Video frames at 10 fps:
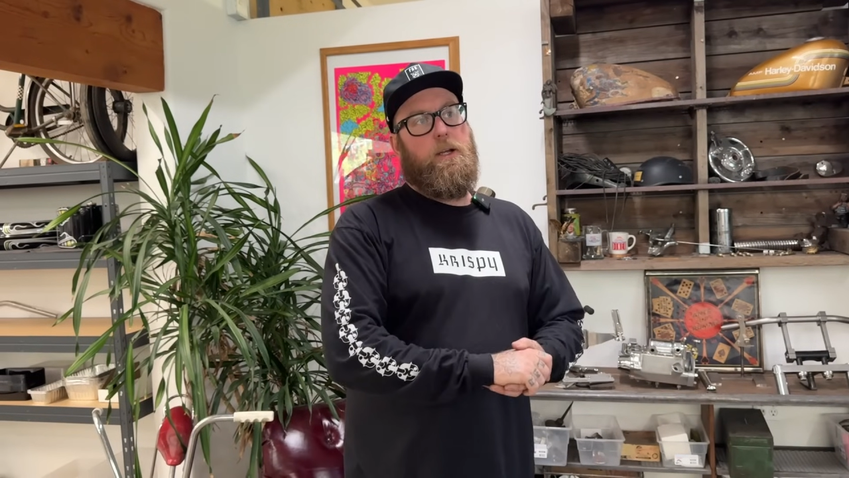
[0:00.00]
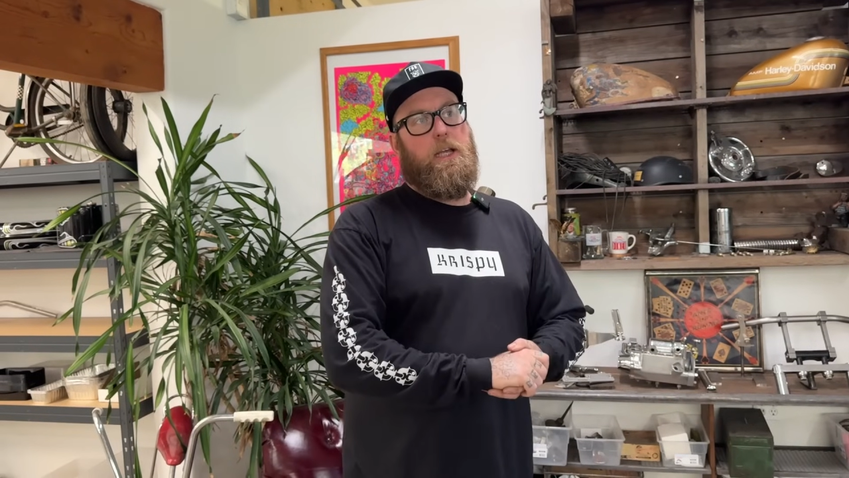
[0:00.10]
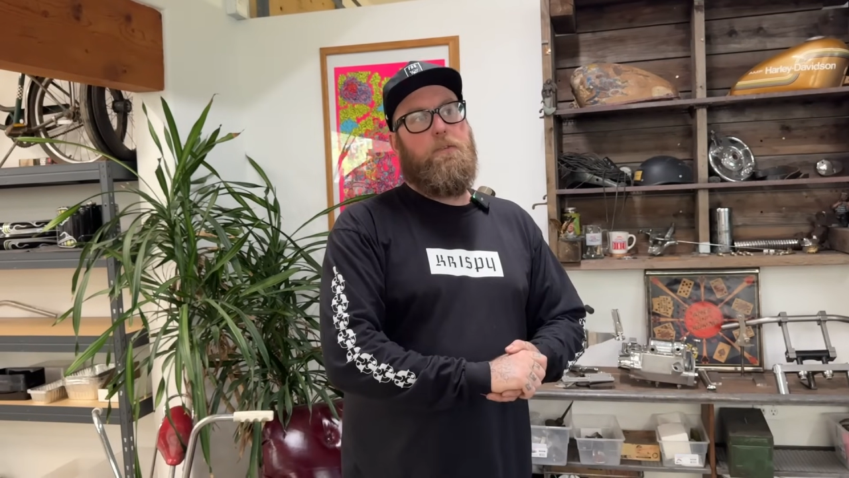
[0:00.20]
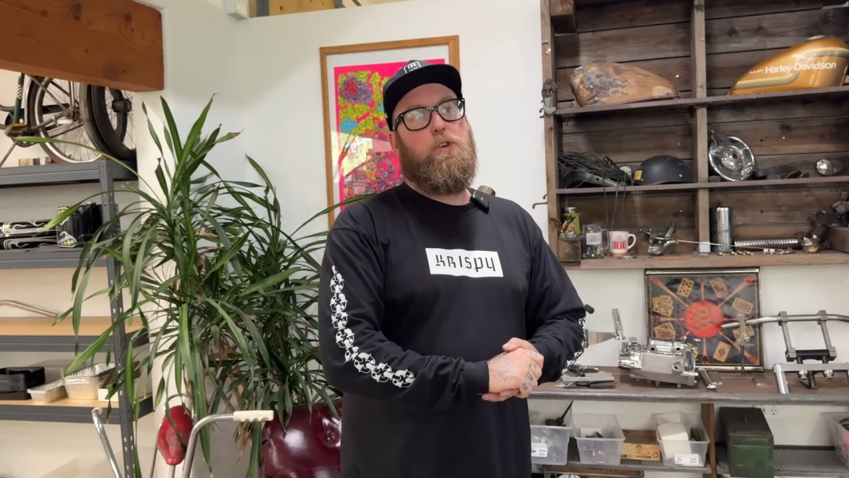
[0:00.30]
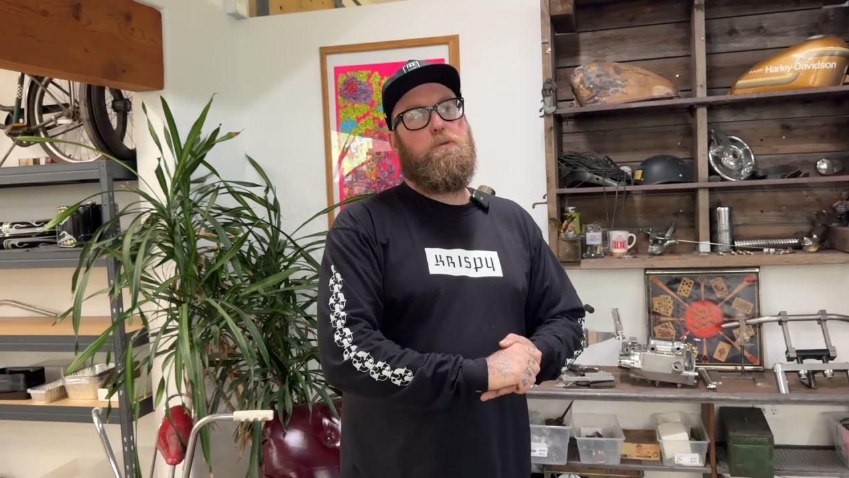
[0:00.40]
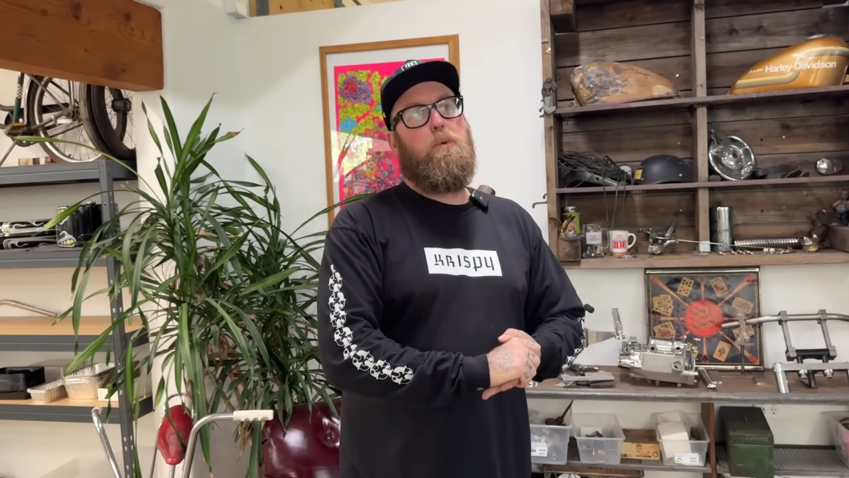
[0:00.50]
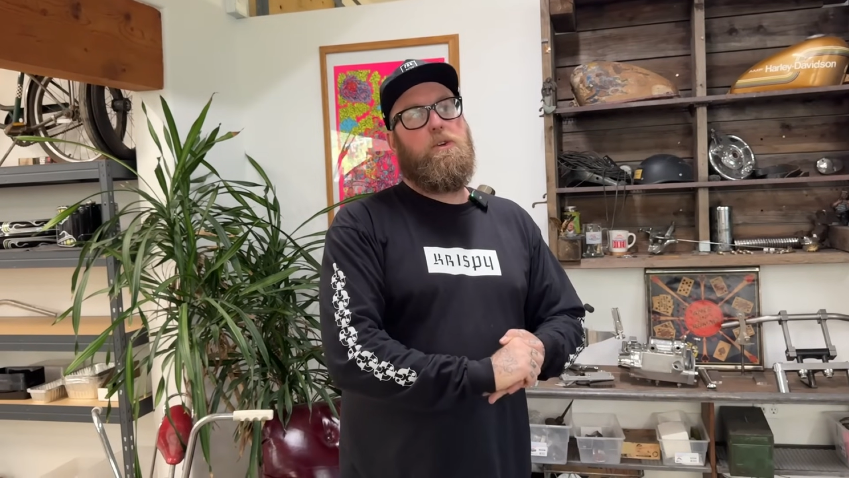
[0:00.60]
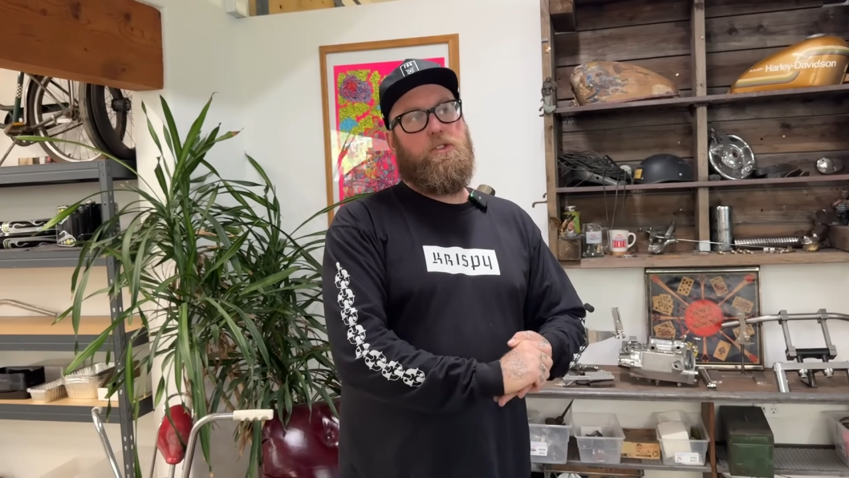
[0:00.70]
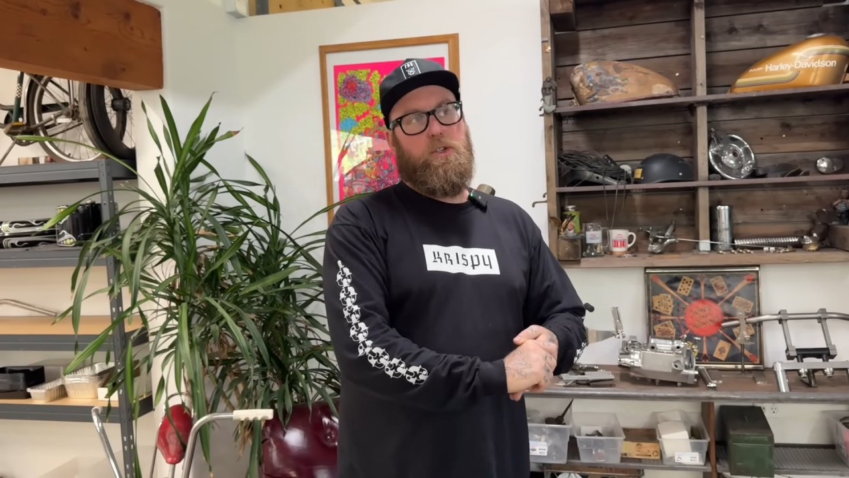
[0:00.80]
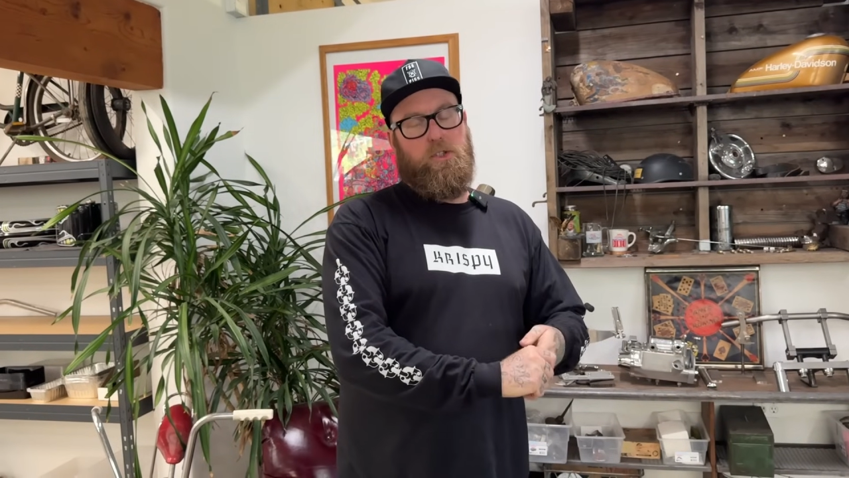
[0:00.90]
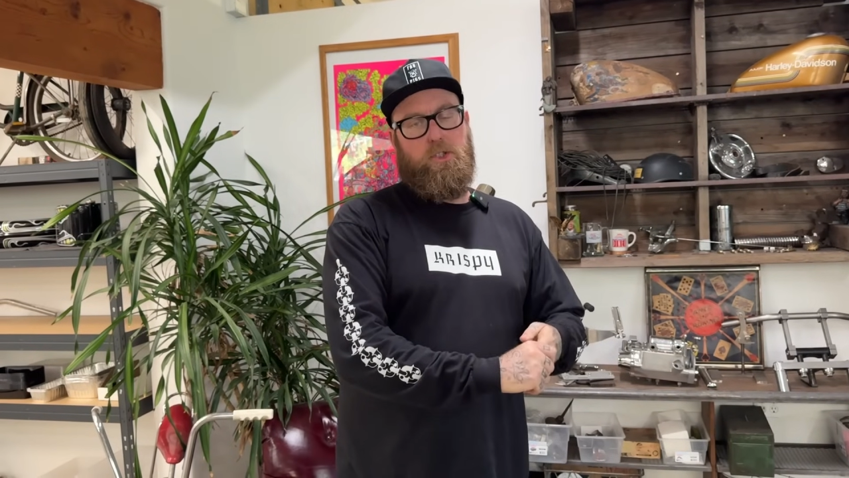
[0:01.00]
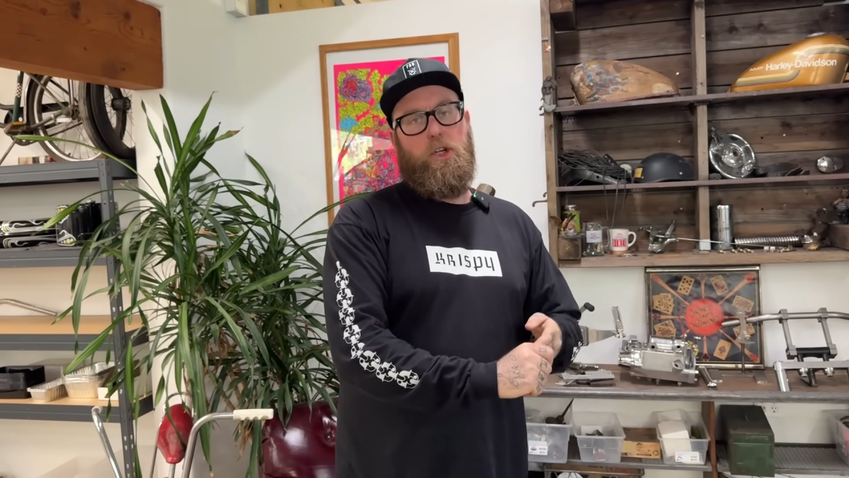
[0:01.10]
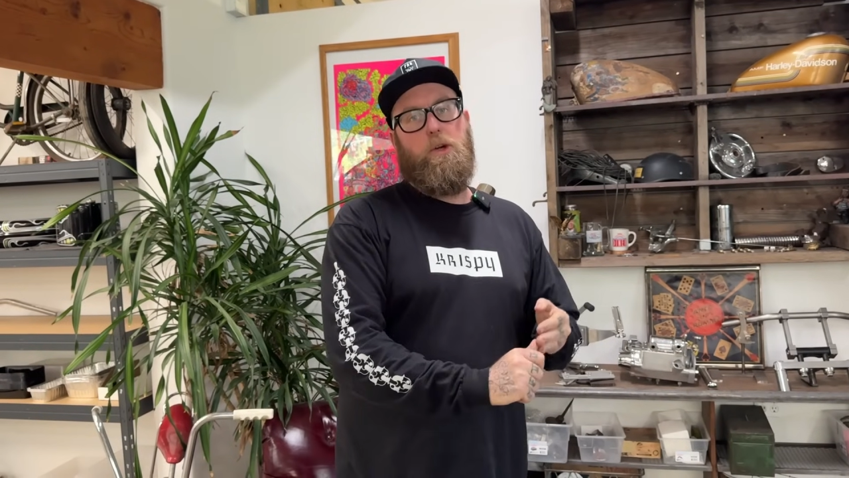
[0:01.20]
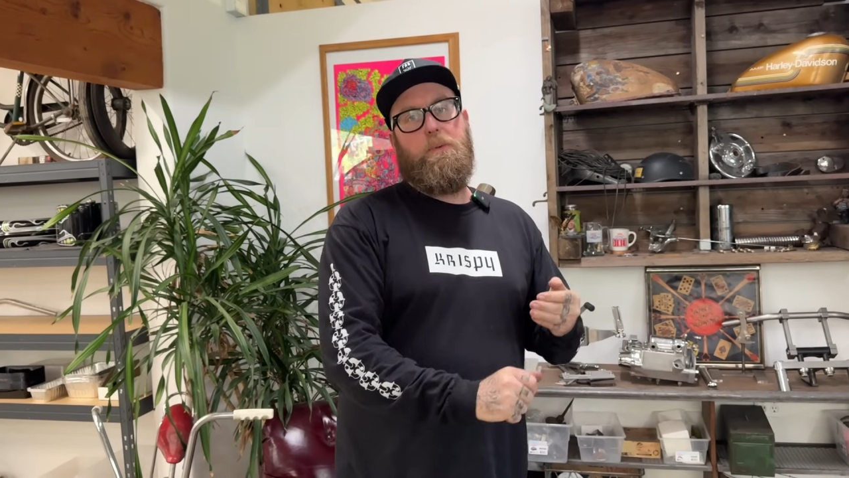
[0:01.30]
Evo Sportsters too.